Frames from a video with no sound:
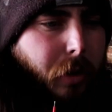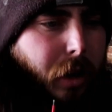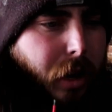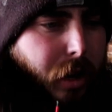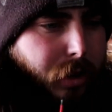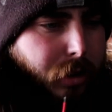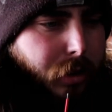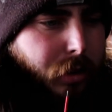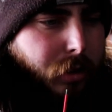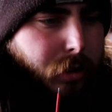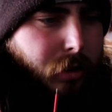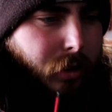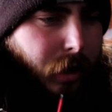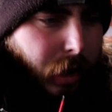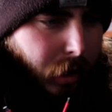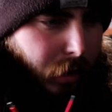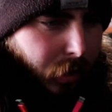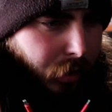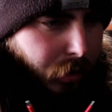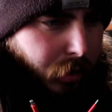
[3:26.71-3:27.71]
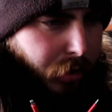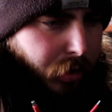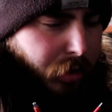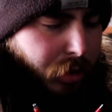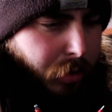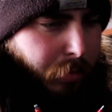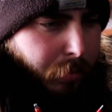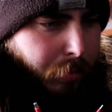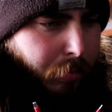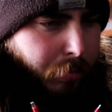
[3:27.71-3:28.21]
wires
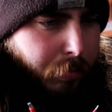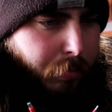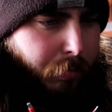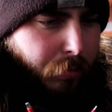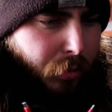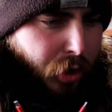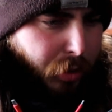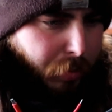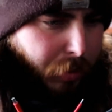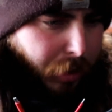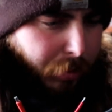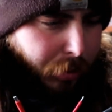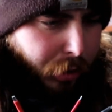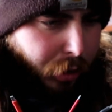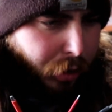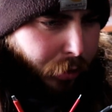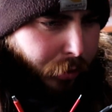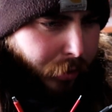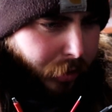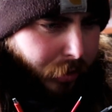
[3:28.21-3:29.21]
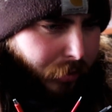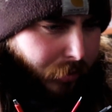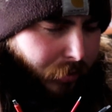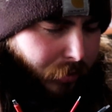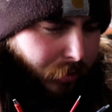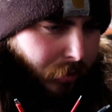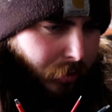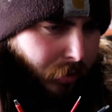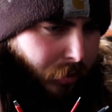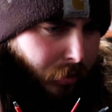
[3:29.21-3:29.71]
should be able to do this.